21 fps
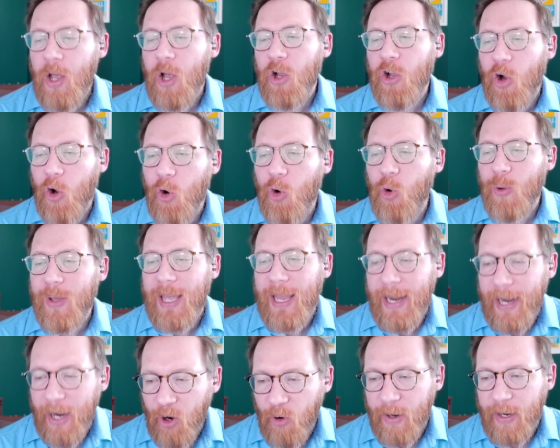Cole
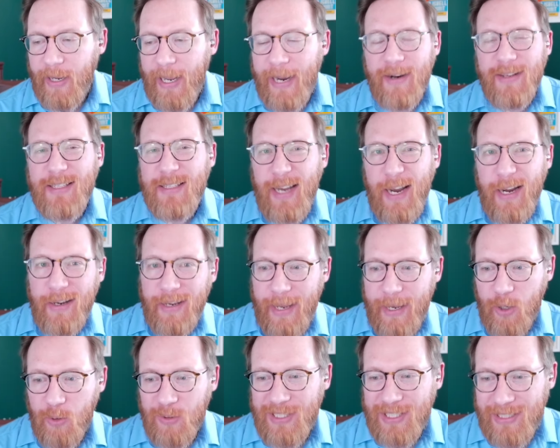Carrig out of San
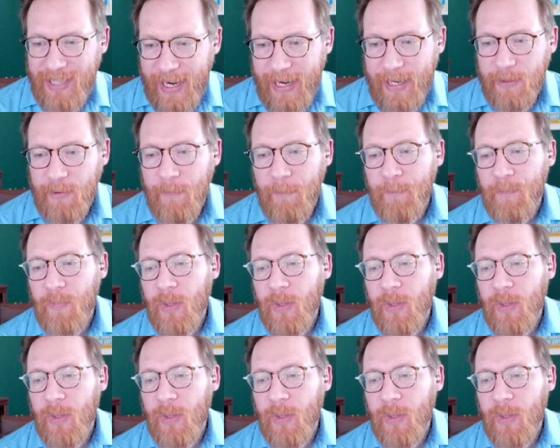Diego State.